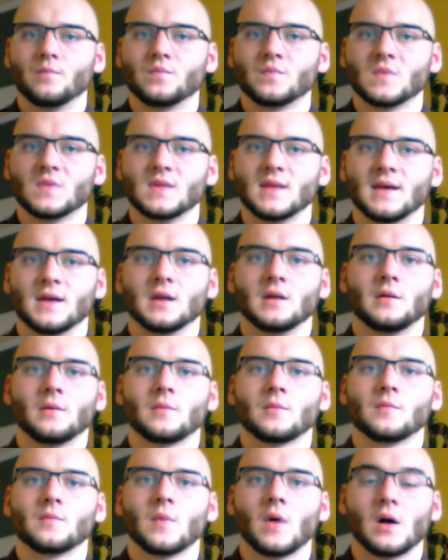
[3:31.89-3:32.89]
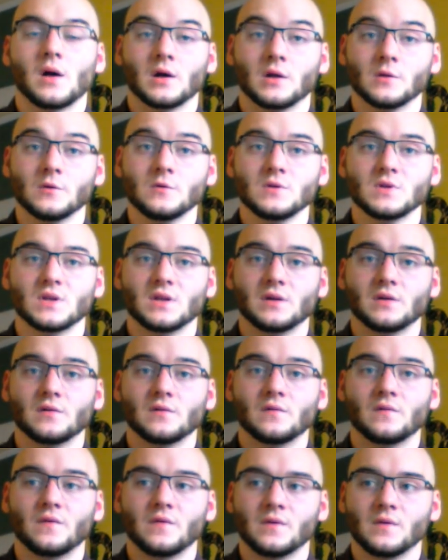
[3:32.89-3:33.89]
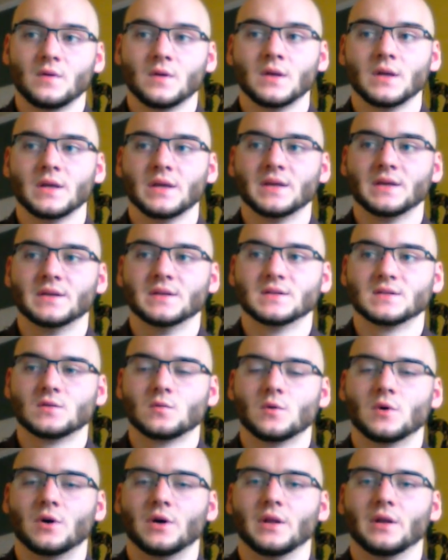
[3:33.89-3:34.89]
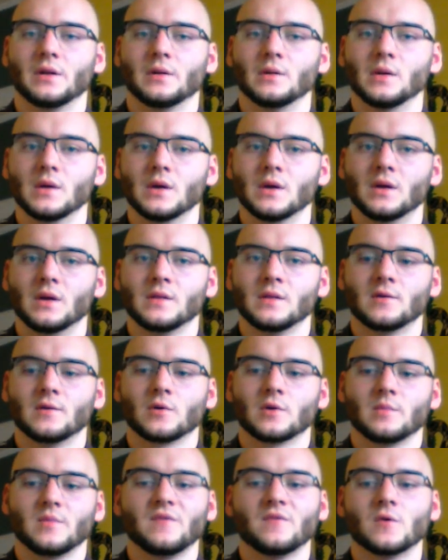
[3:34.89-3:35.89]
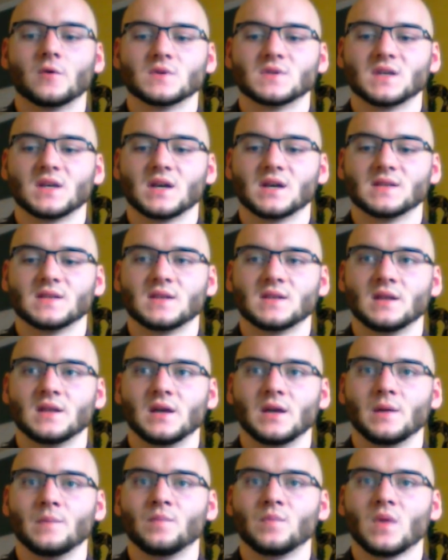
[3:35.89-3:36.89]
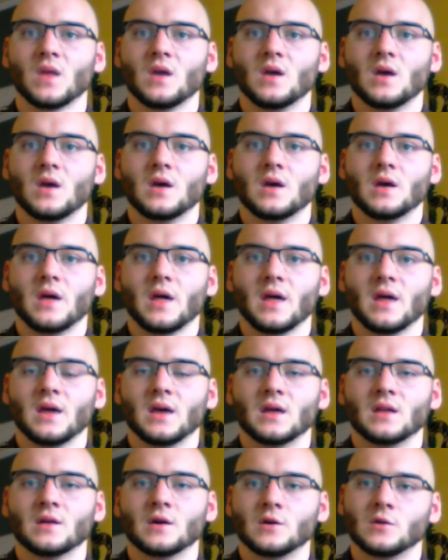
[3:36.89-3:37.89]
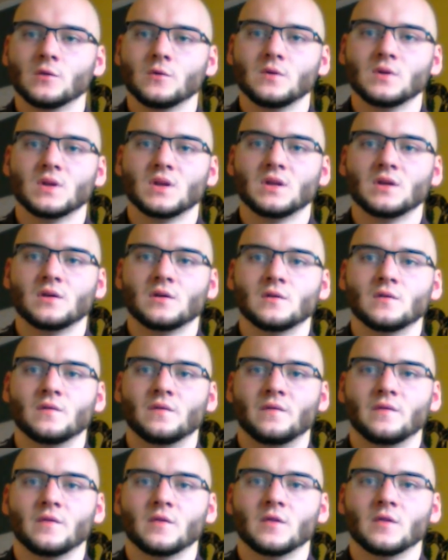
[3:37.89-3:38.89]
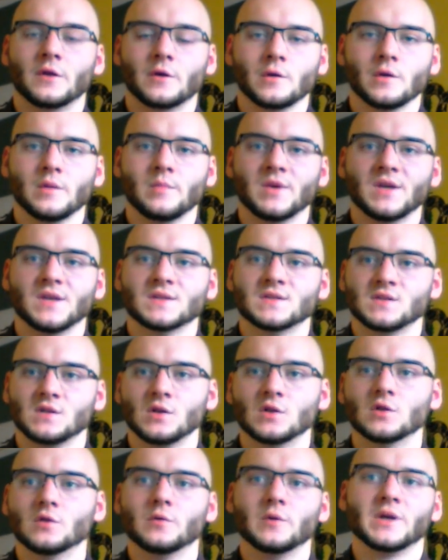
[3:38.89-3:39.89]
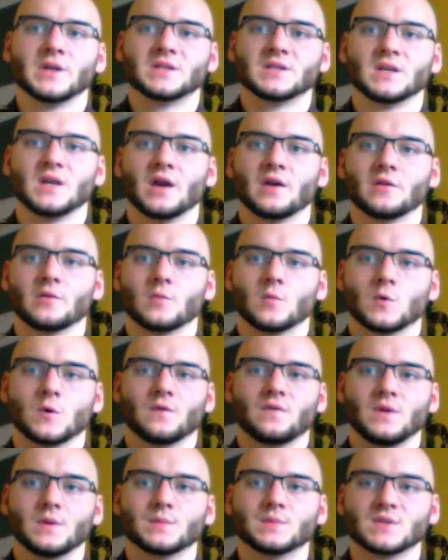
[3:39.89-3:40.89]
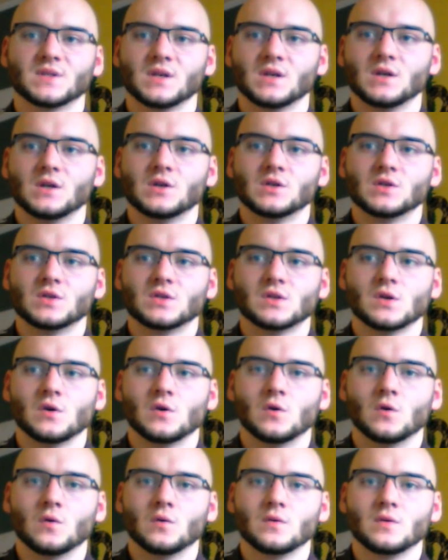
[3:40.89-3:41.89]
Then agglutinative is the one that we're going to be focusing on today. And agglutinative literally means gluing together morphemes. So